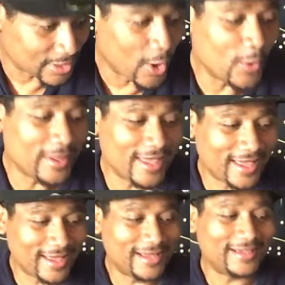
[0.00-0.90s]
Oh,
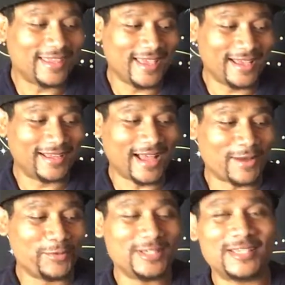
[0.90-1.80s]
yeah, yeah. I
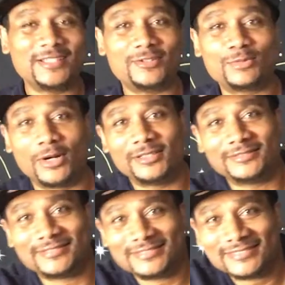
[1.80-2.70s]
appreciate you, bro.
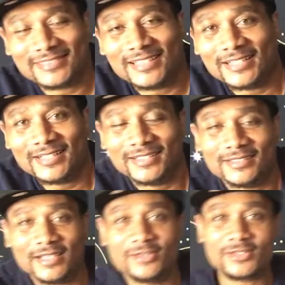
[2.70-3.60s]

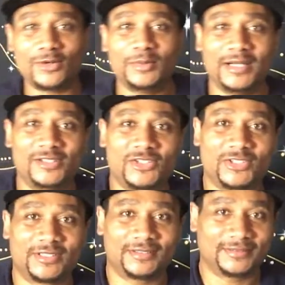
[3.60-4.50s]
Thank you so
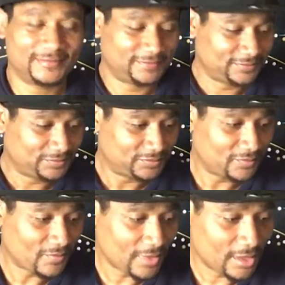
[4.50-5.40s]
much.
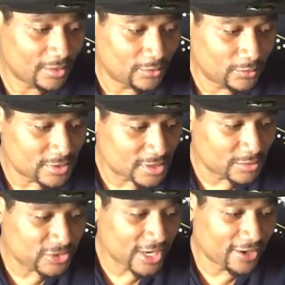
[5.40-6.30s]
What's up,
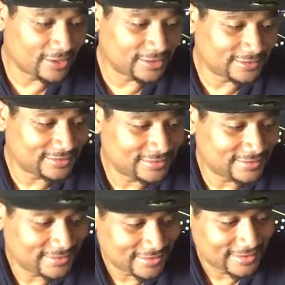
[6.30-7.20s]
Cheryl?
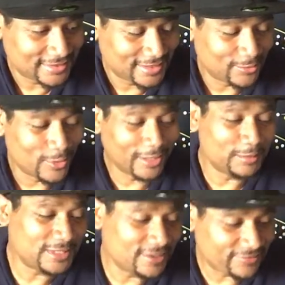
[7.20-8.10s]
Welcome
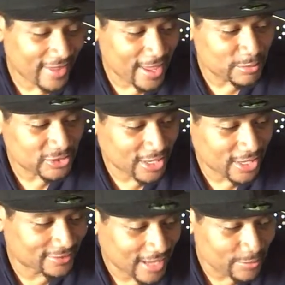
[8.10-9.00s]
to the fam,
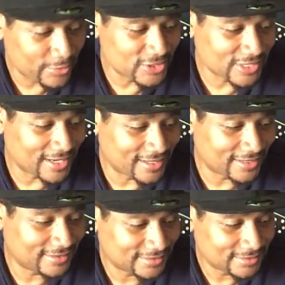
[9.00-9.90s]
Cheryl. I appreciate it.
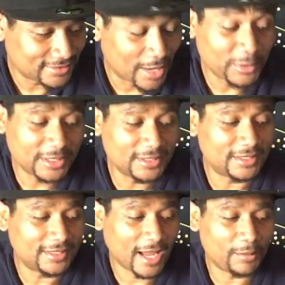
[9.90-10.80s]
I'm
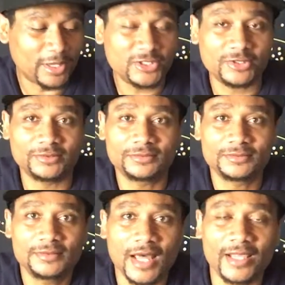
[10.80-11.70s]
good. How about you?
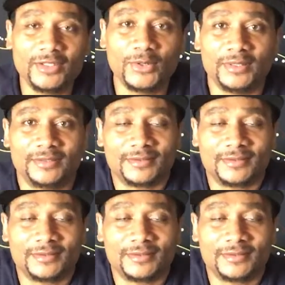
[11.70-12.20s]
How you doing?